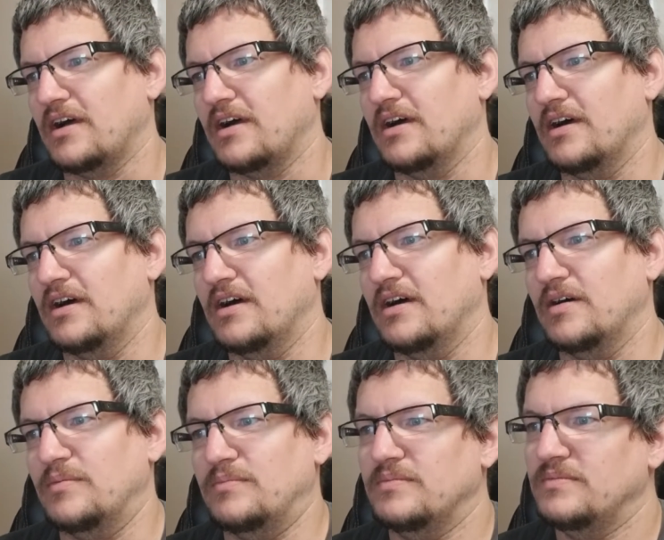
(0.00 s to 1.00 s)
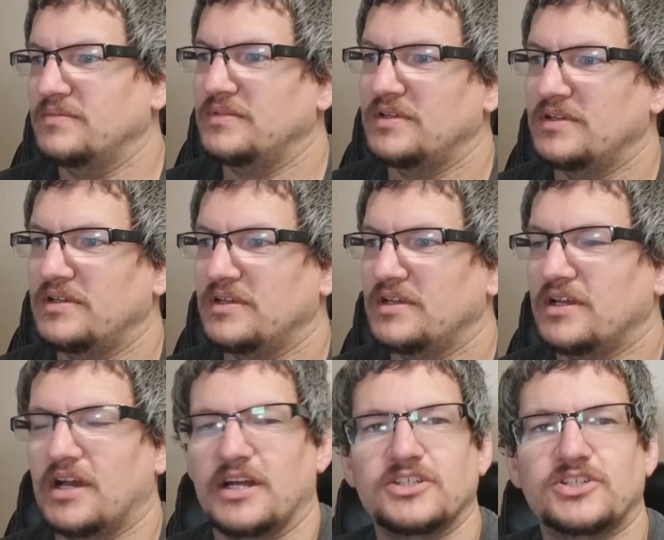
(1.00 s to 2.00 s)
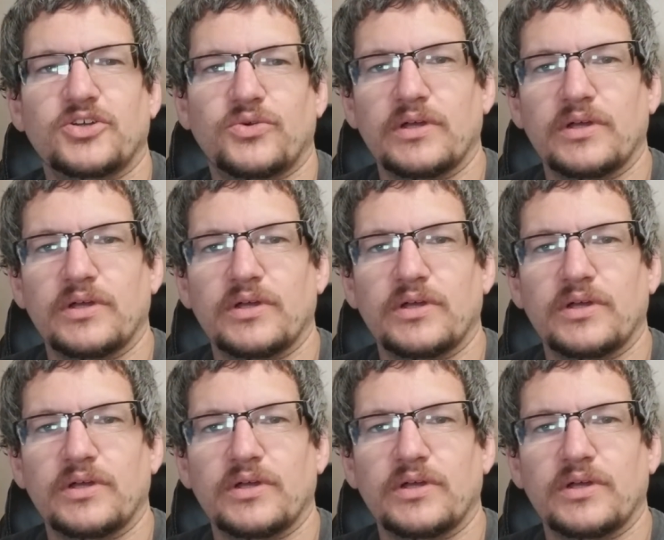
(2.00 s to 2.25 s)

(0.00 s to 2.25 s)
I just took